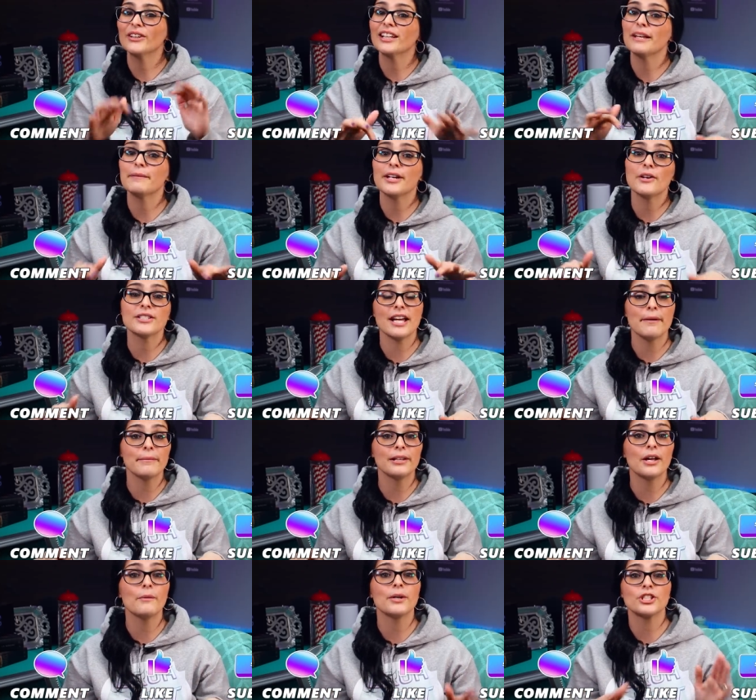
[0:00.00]
You can let me know down
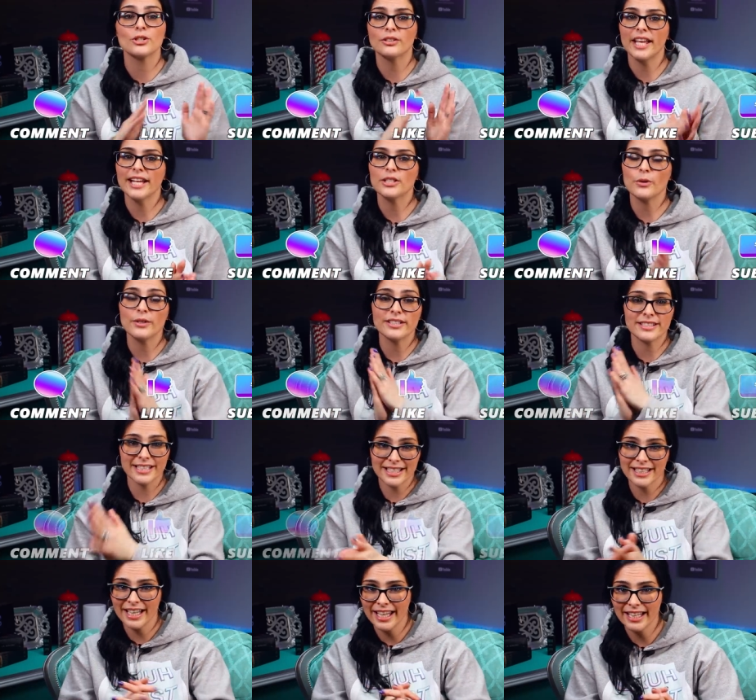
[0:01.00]
below what you liked or
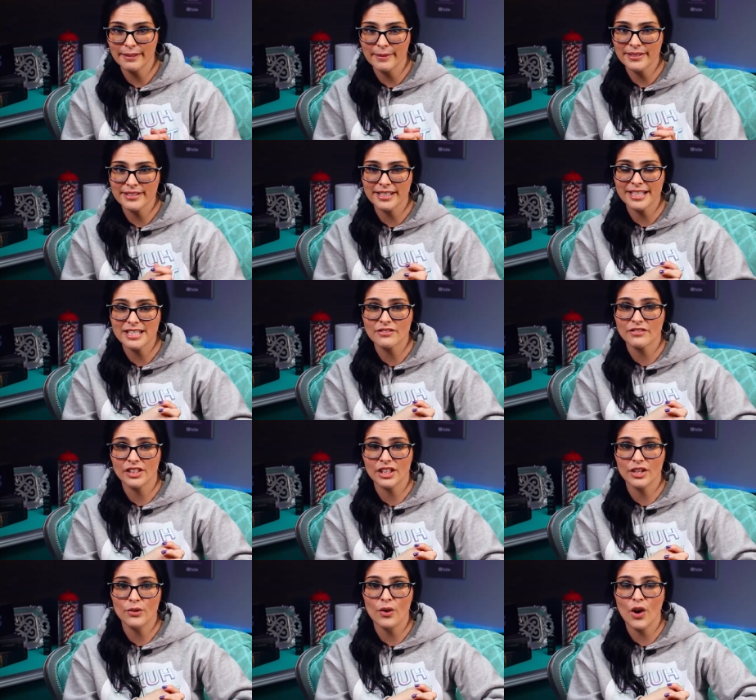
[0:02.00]
didn't like about today's
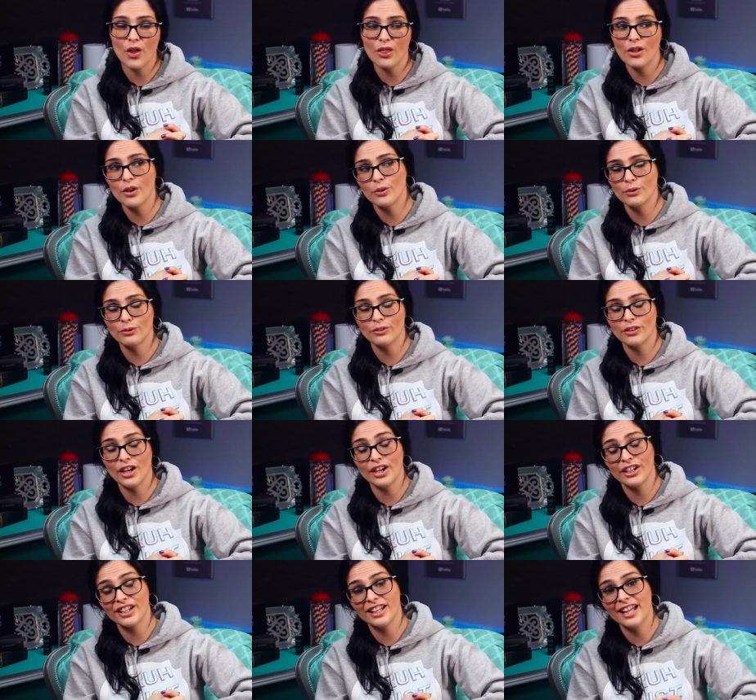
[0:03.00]
video, although
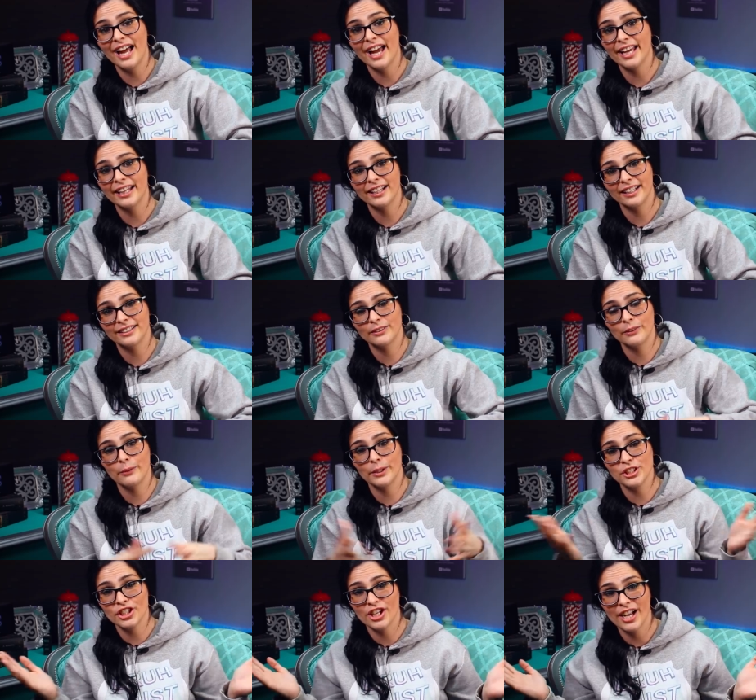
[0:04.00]
not gonna lie, I don't know
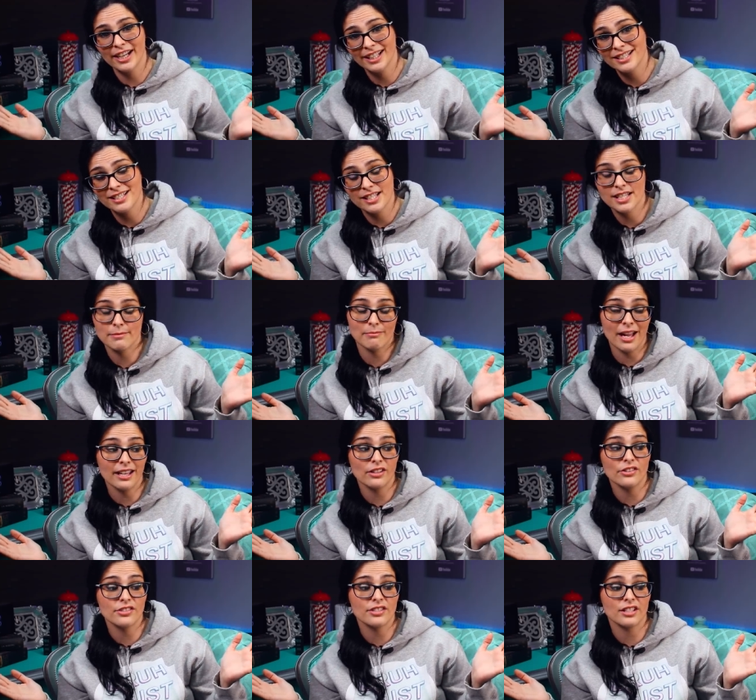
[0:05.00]
what you got against
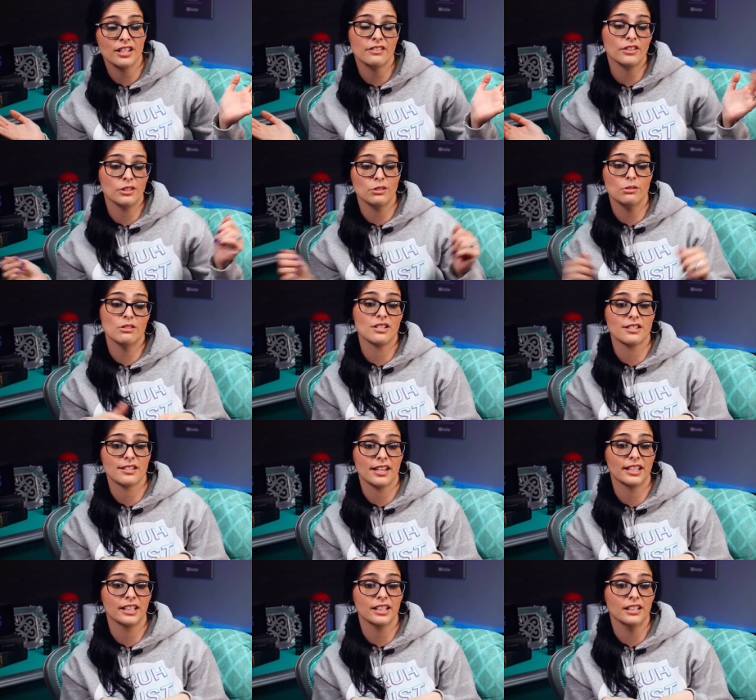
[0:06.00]
smiles if you do
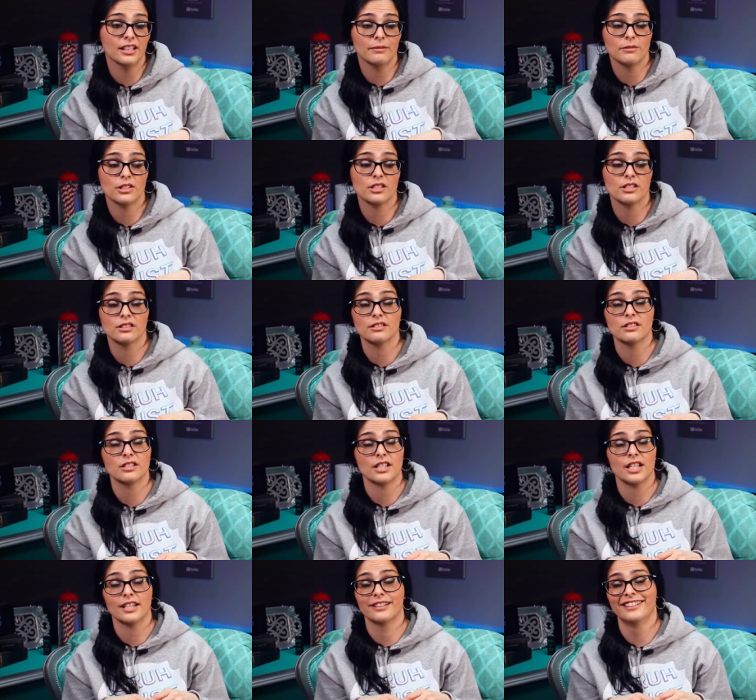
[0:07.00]
dislike it, I'm just
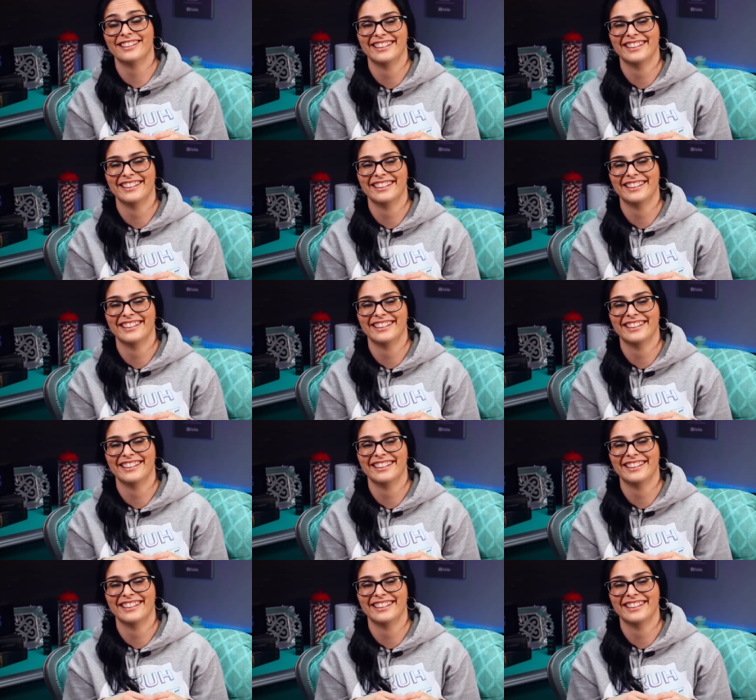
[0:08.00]
saying.